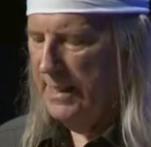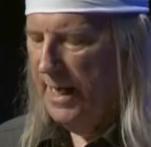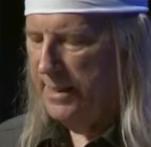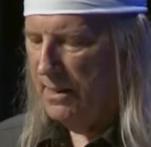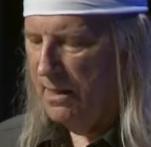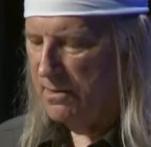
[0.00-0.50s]

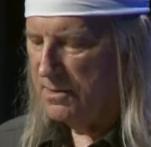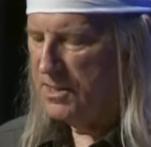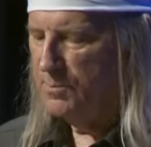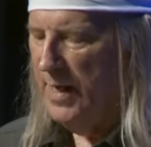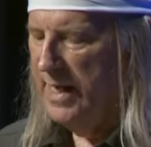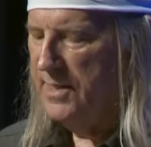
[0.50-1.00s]
Lighthall's
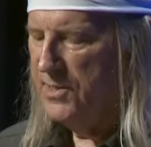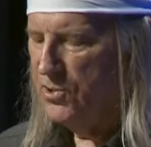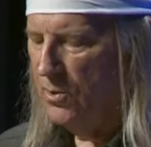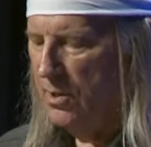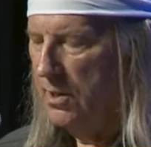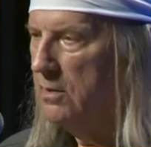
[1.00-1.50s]
Spanish
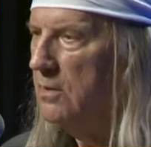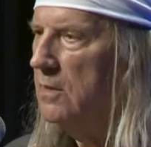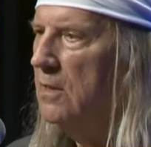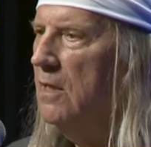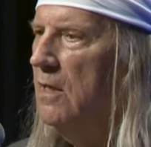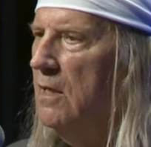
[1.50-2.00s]

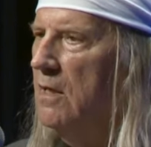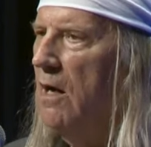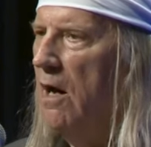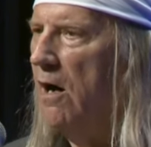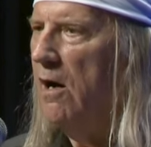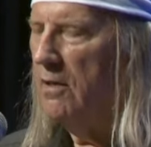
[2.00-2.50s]
oil,
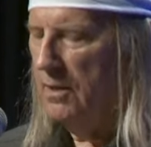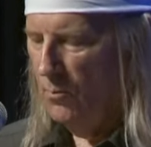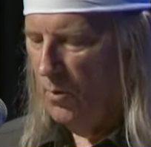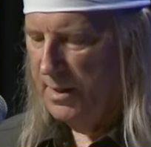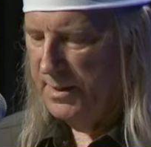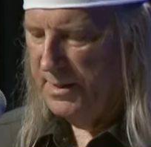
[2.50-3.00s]
all at
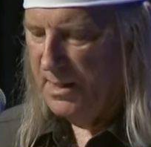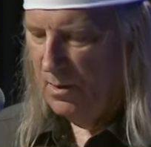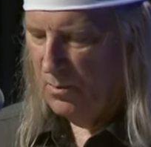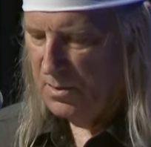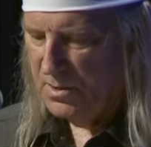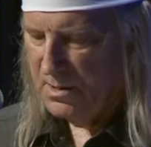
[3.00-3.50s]
one
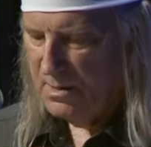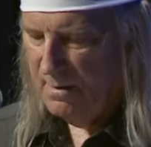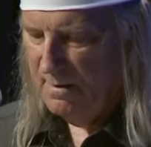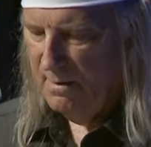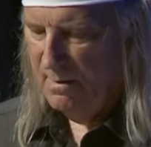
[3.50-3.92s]
dose.